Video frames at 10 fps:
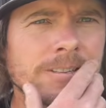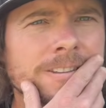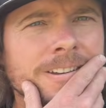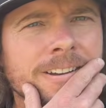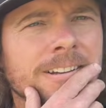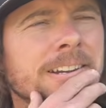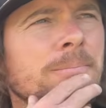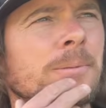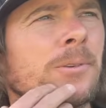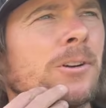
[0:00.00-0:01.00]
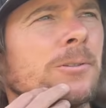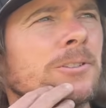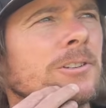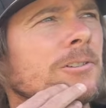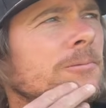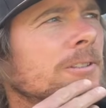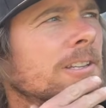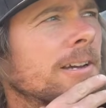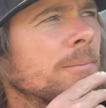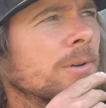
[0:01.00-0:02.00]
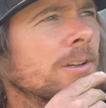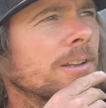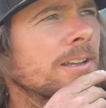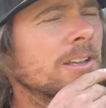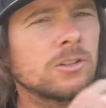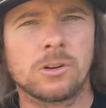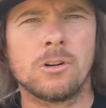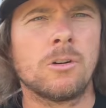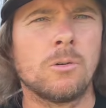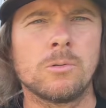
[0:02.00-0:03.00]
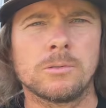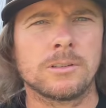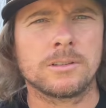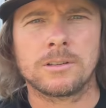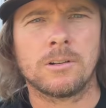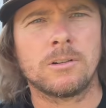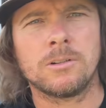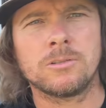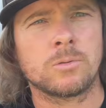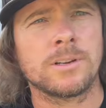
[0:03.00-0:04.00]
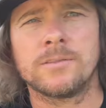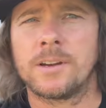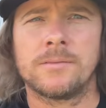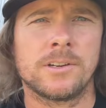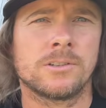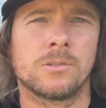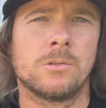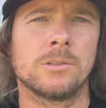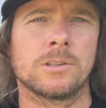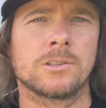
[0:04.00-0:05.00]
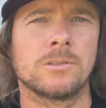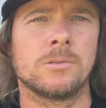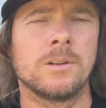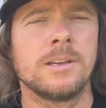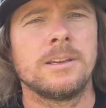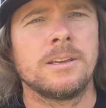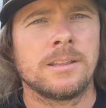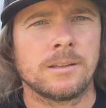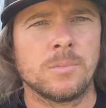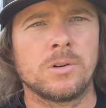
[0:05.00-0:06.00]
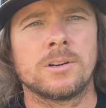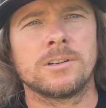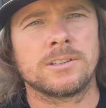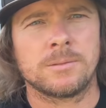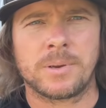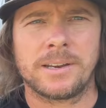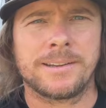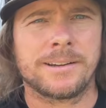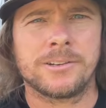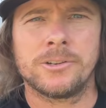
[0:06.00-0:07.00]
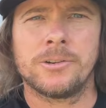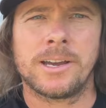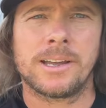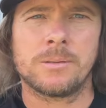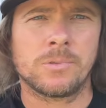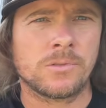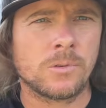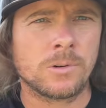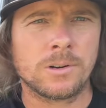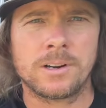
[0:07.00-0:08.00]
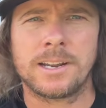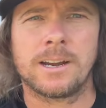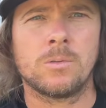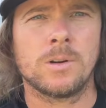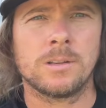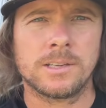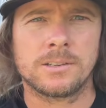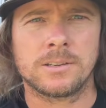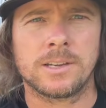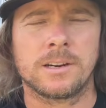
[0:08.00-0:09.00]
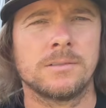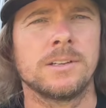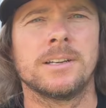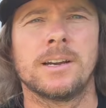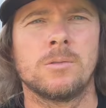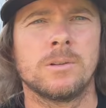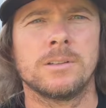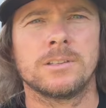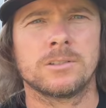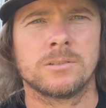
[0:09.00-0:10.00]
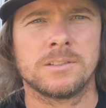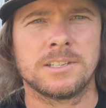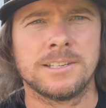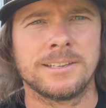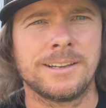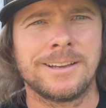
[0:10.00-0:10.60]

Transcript: I can't remember where I was going with that, but they're all old. They're all 25 years older. So the motors, depending on who had it before and how well they took care of it and how well they serviced it,